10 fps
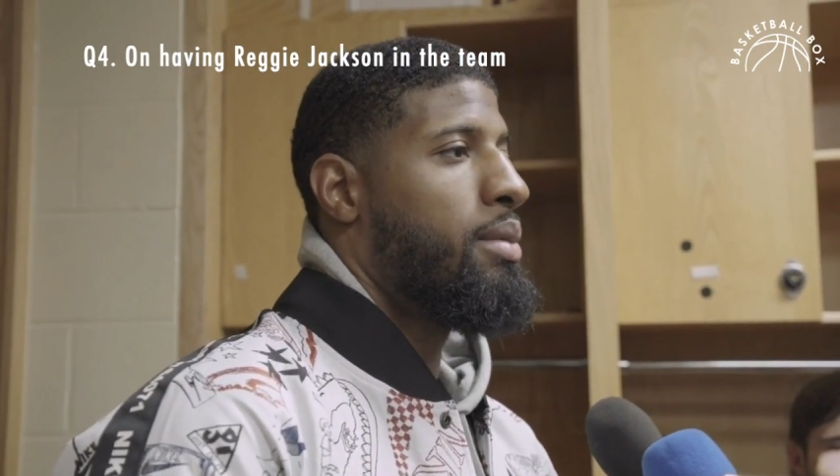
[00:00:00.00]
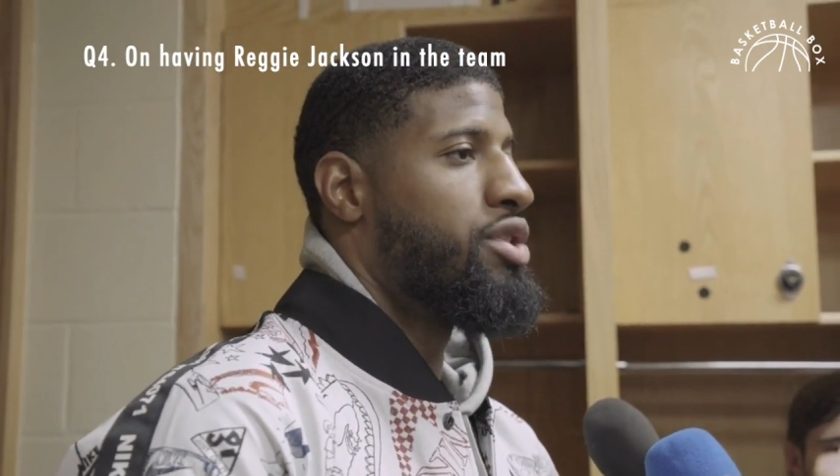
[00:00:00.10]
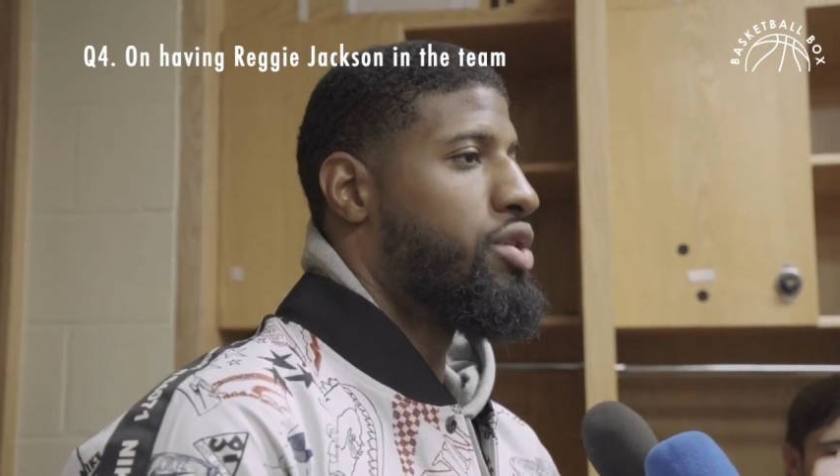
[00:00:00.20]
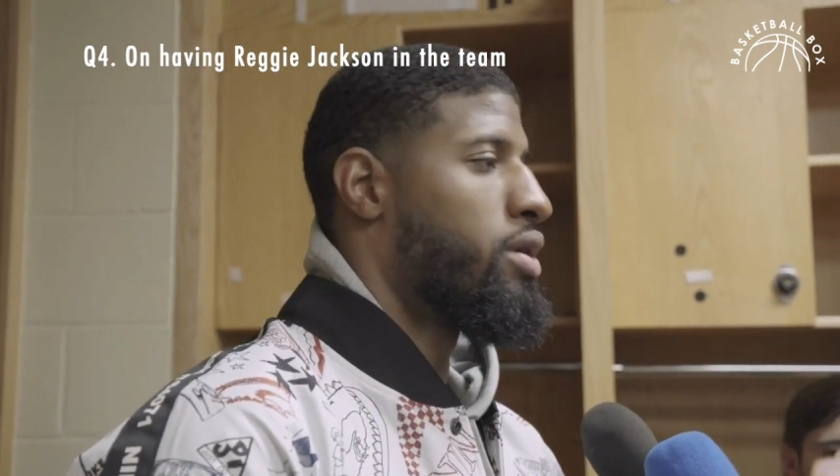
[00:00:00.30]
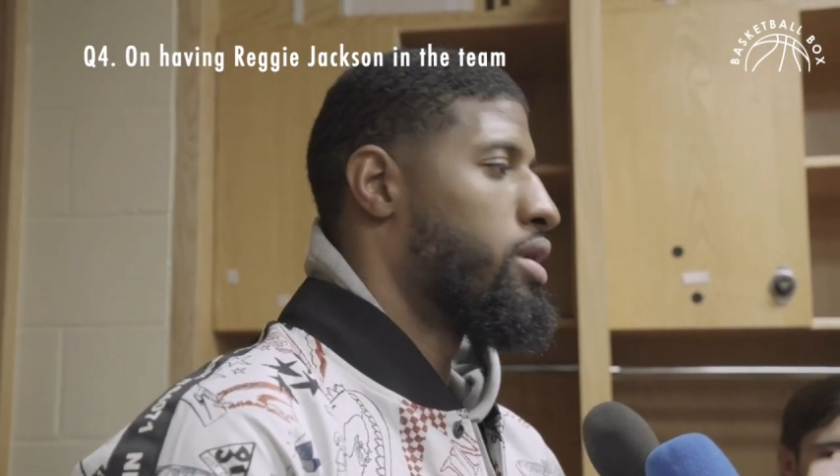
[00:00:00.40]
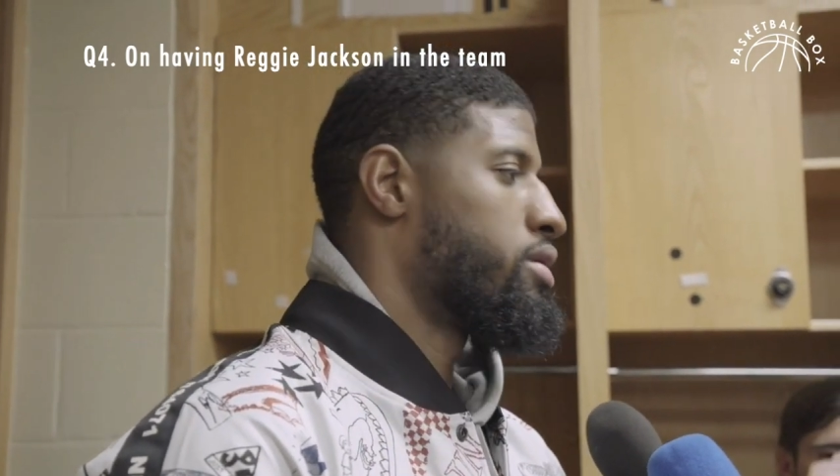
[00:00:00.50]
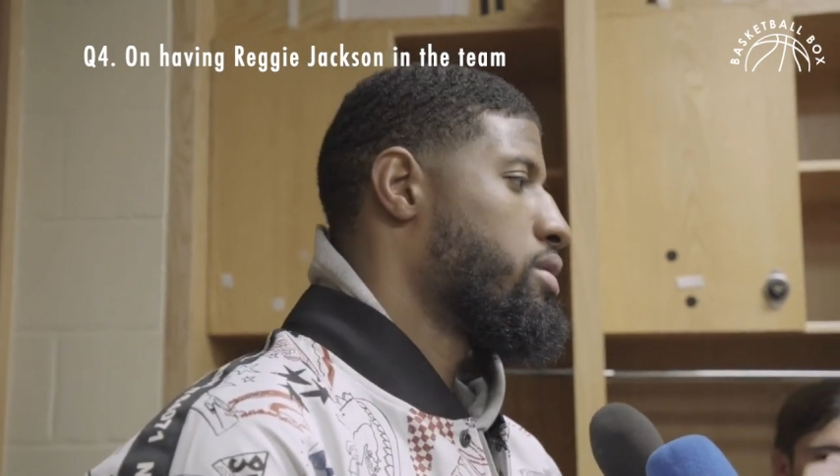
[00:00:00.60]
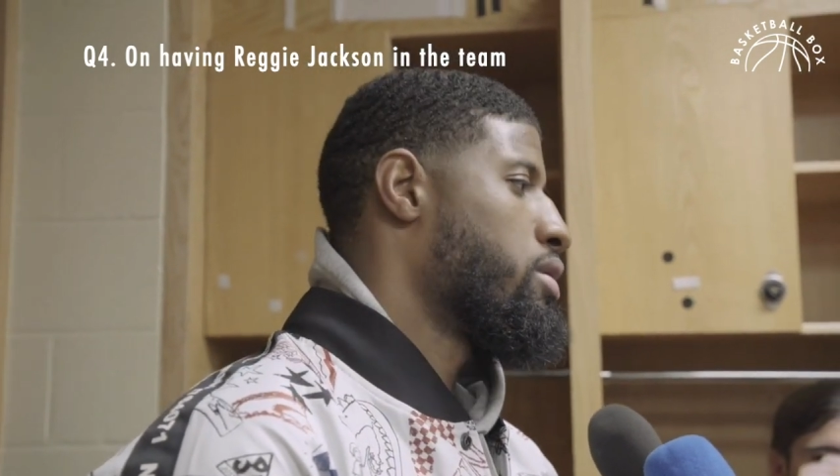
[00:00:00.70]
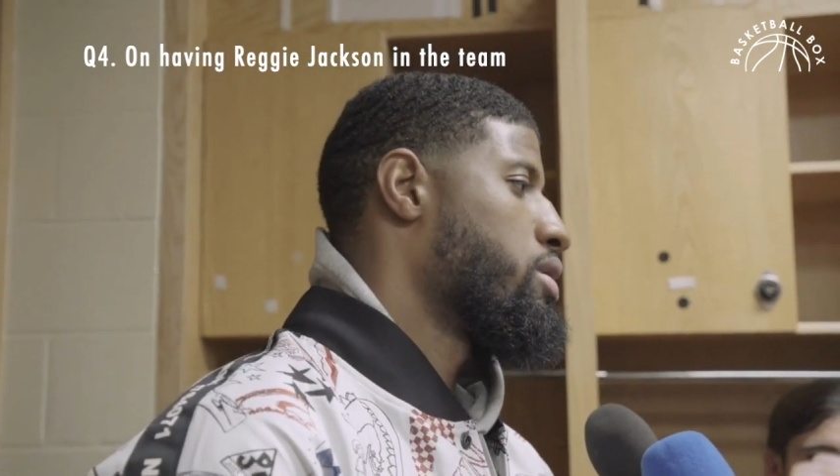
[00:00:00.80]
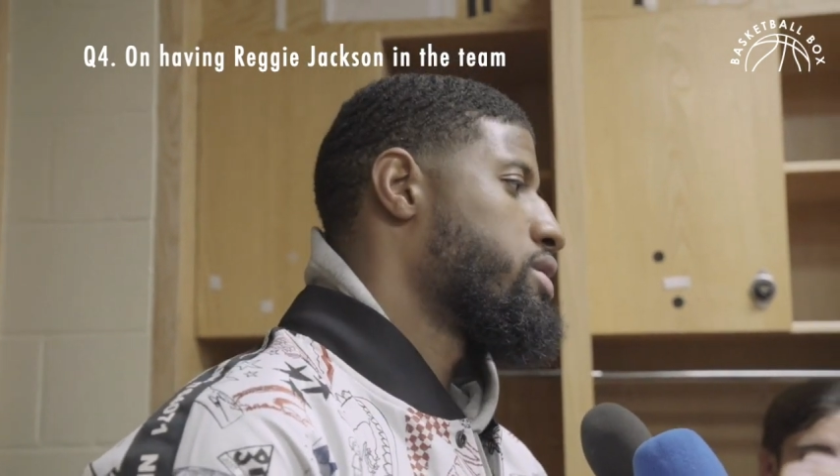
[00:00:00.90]
enjoying,
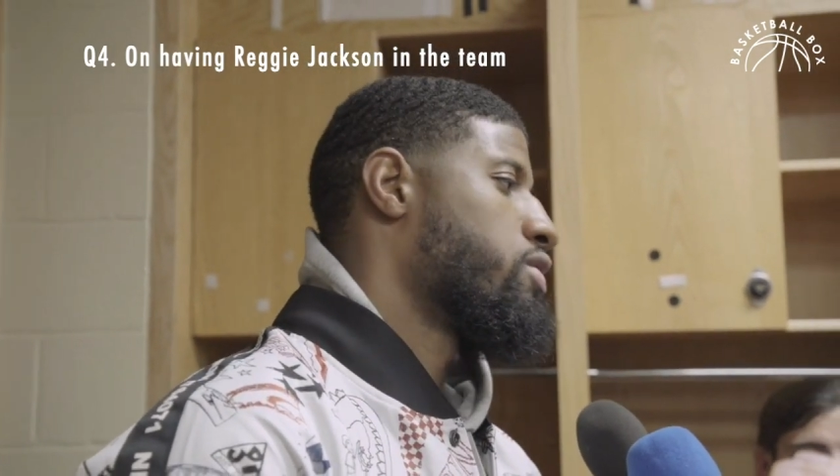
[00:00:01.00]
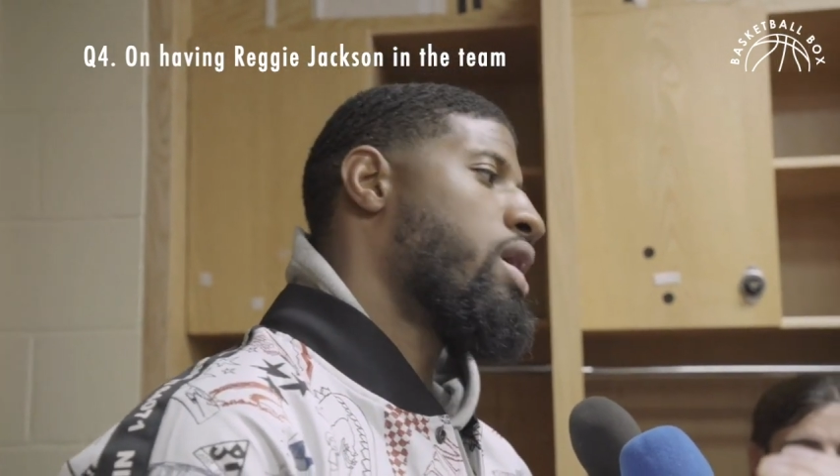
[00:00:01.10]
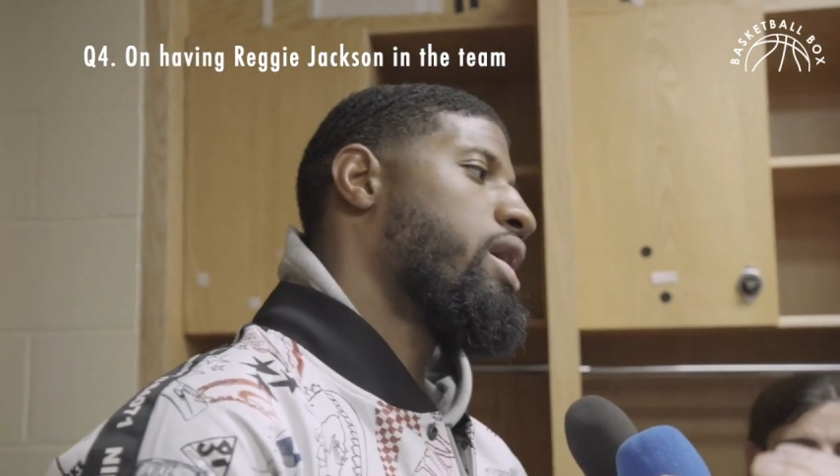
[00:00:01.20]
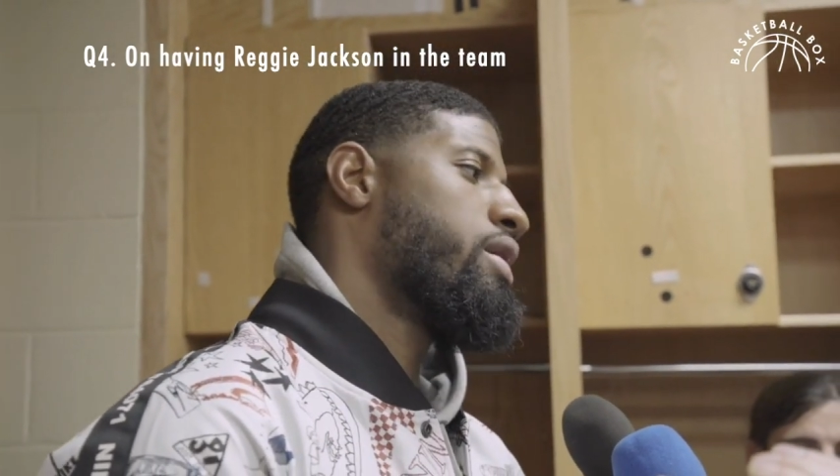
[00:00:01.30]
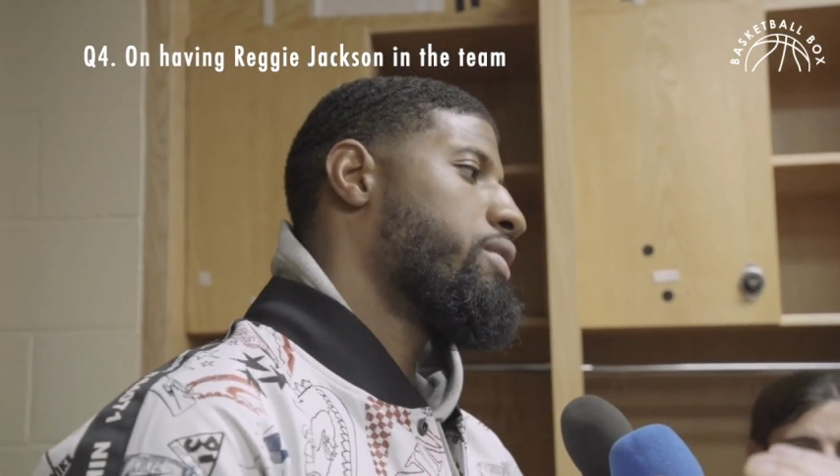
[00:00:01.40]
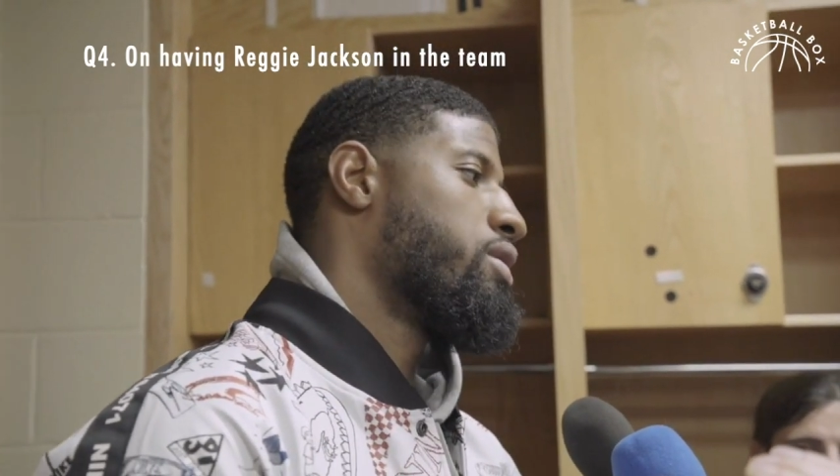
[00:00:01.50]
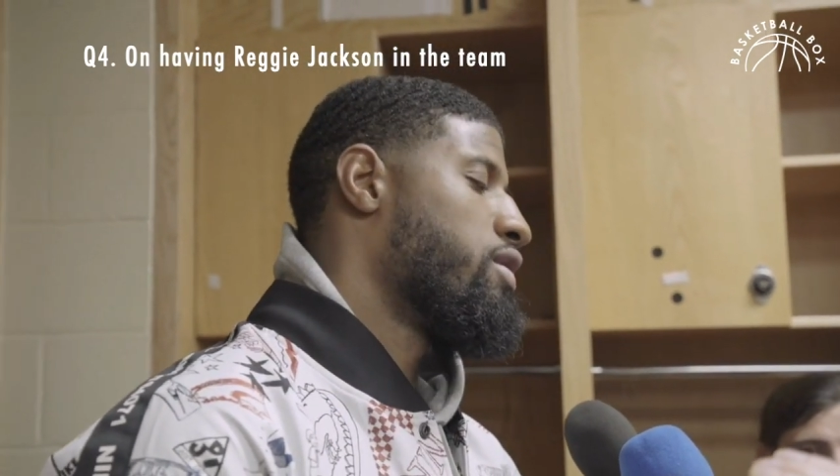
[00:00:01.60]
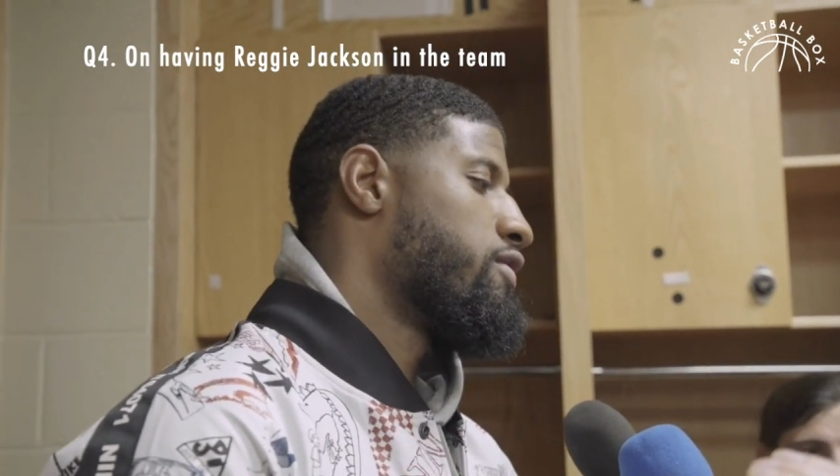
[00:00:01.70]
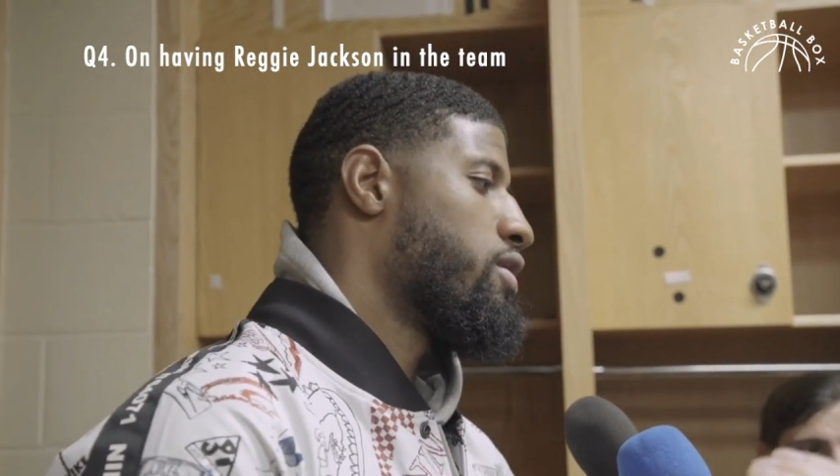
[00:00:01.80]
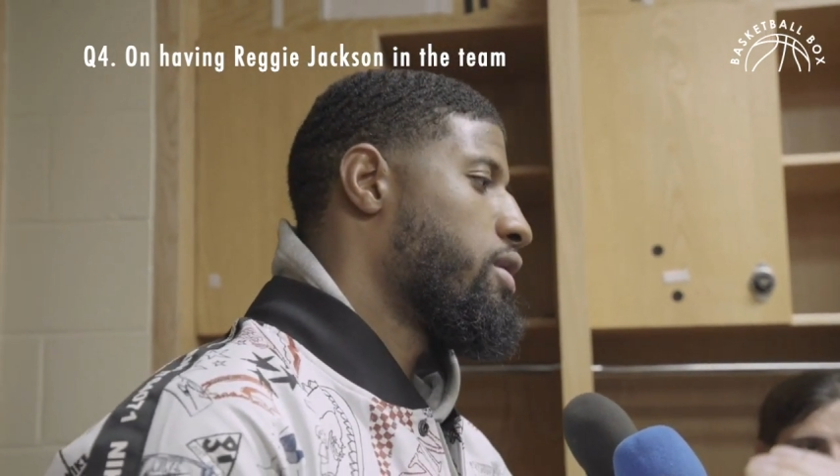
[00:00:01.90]
you know, this grind that we're
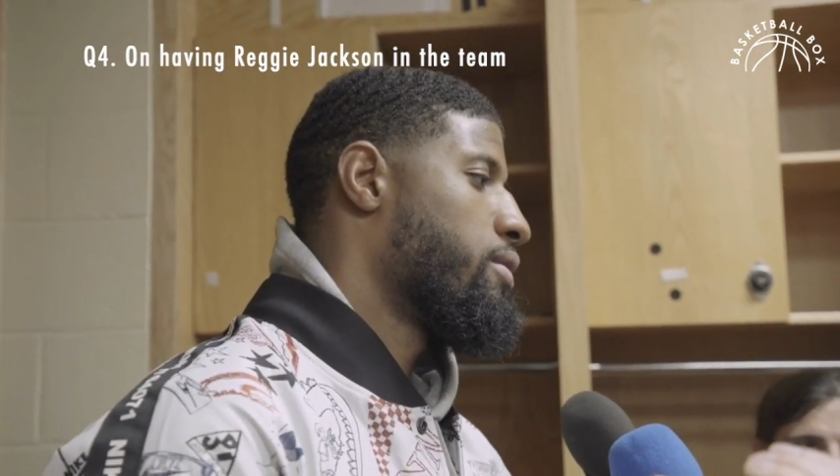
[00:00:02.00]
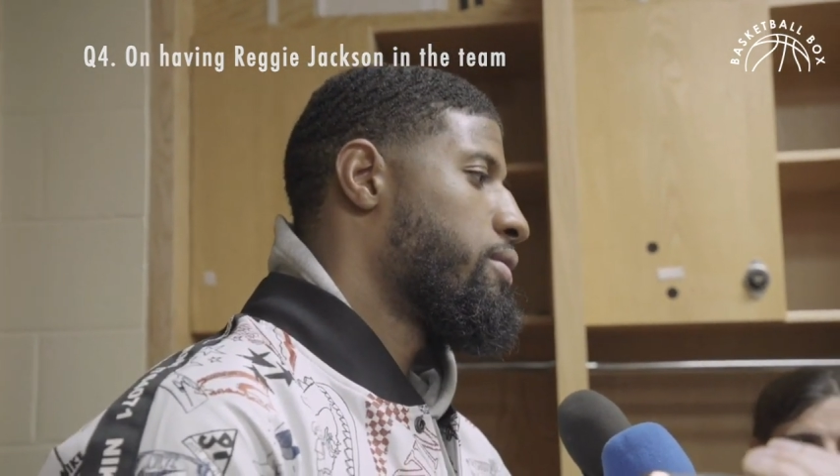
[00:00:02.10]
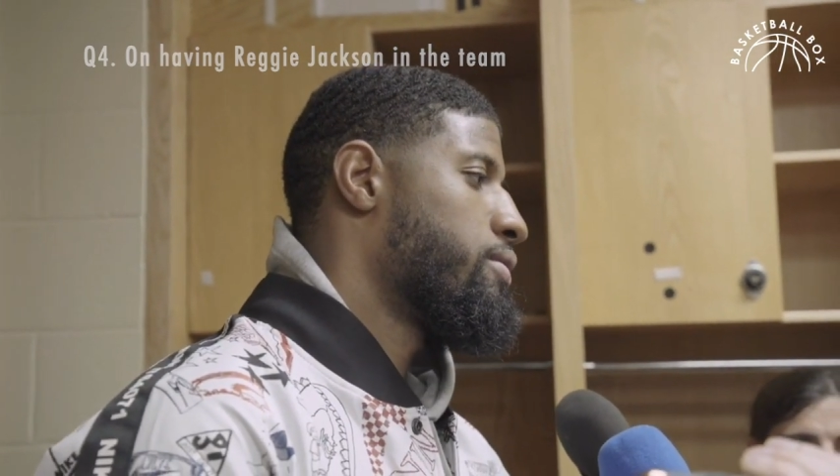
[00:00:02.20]
going for